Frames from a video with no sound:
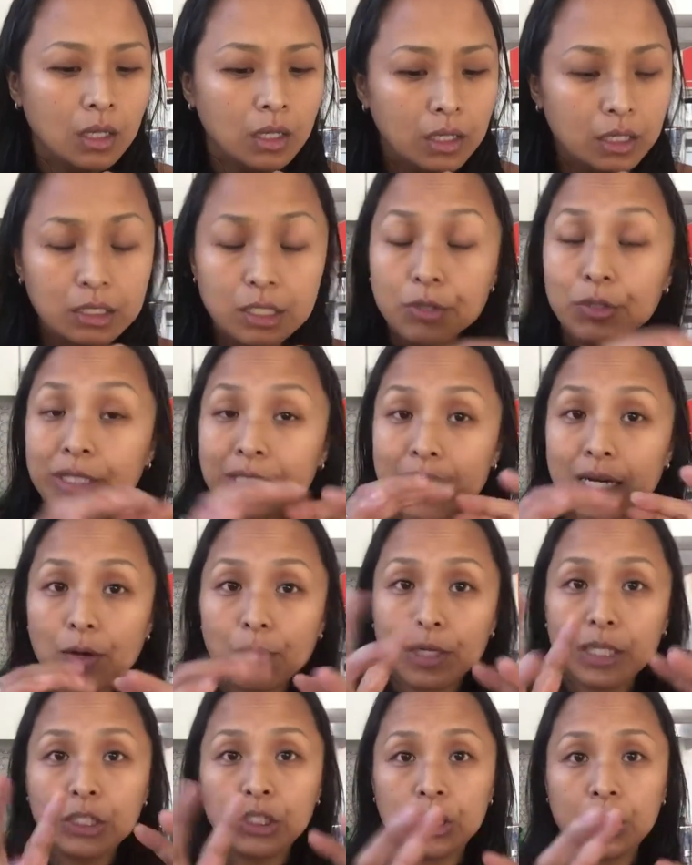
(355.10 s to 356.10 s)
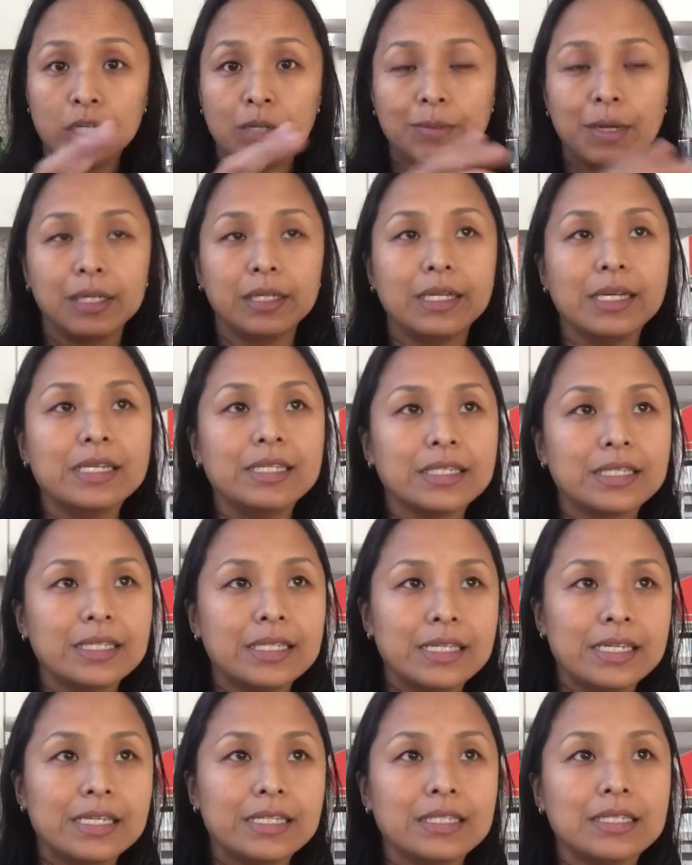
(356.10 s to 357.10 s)
the reason I want to share about this
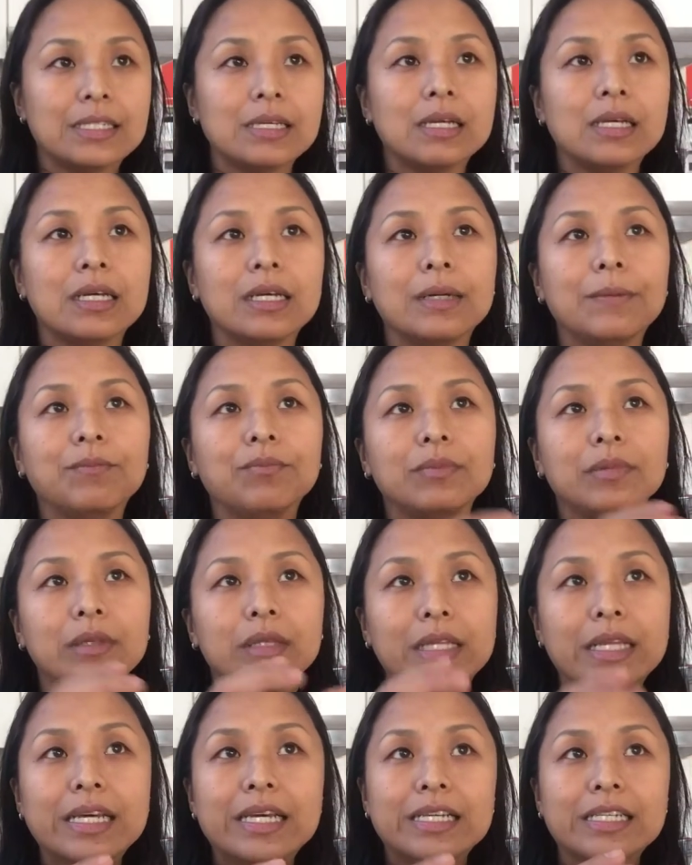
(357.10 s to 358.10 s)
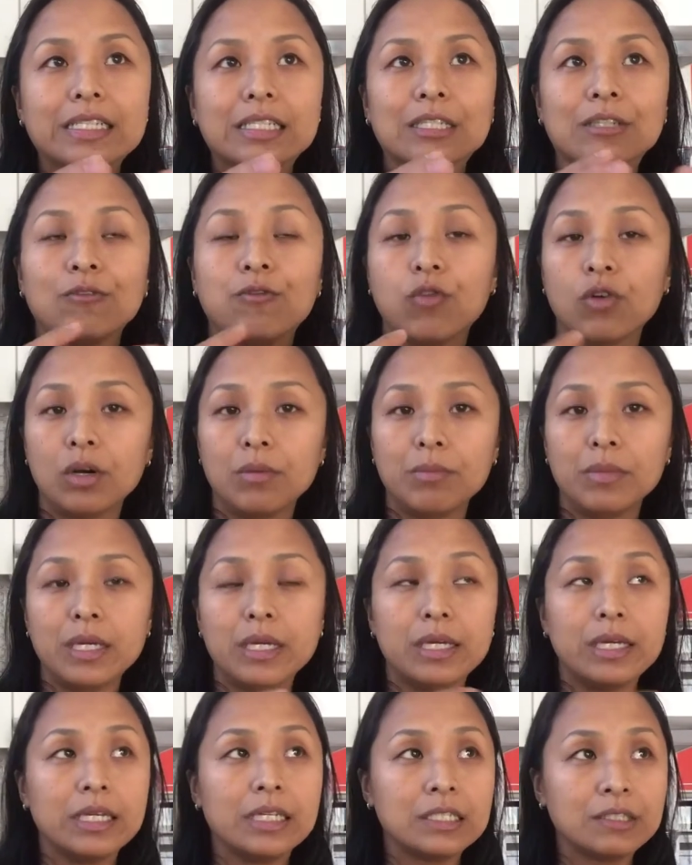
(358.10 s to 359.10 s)
is, this for
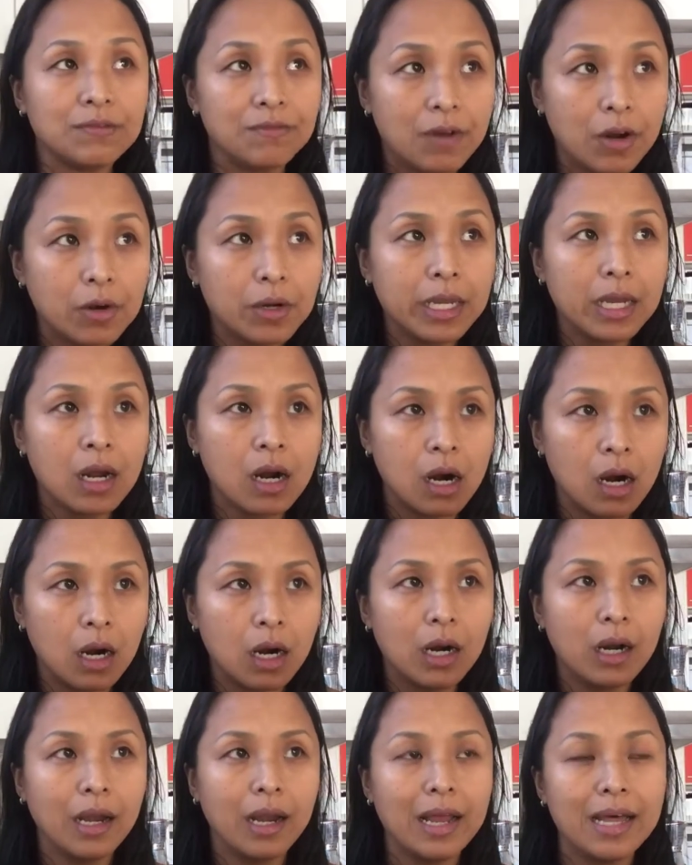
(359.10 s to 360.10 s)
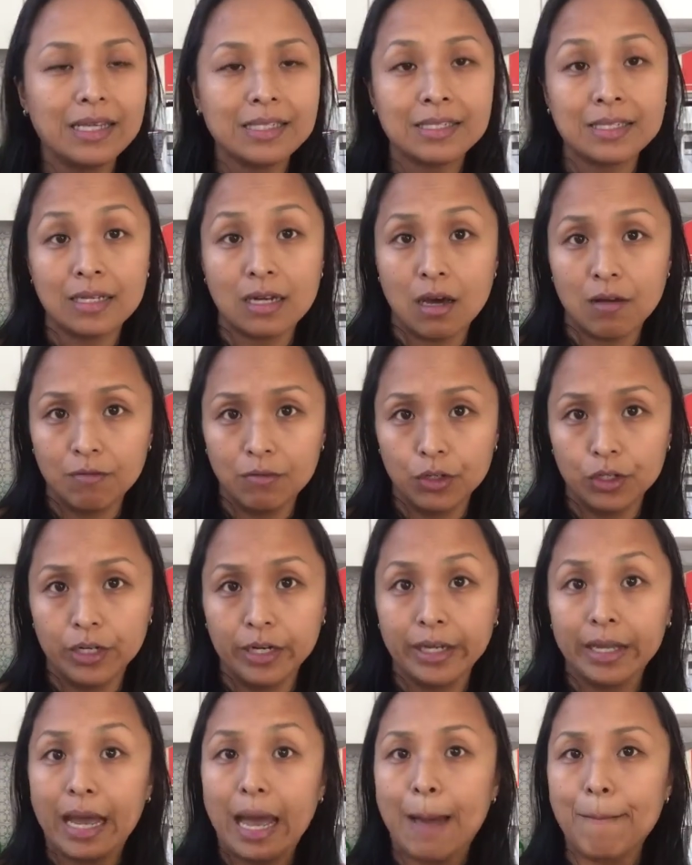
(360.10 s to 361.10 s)
me is very hard lesson of
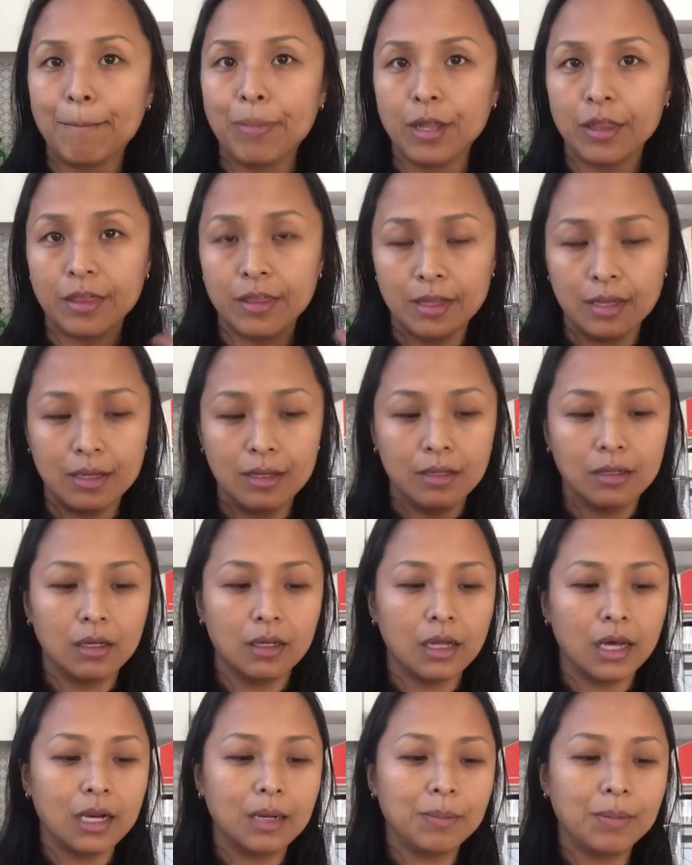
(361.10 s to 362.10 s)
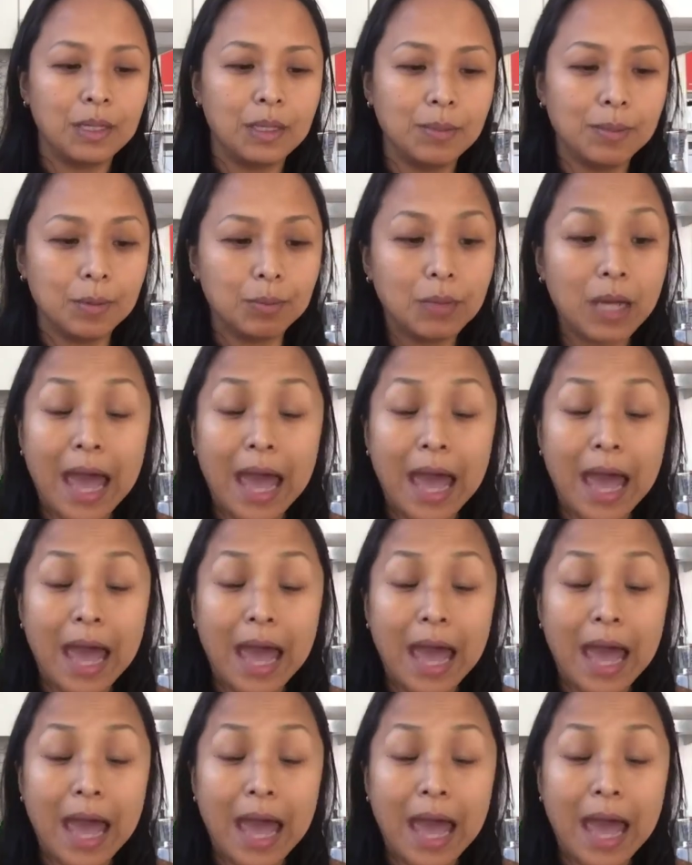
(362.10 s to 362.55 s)
learning empathy. A lot of people,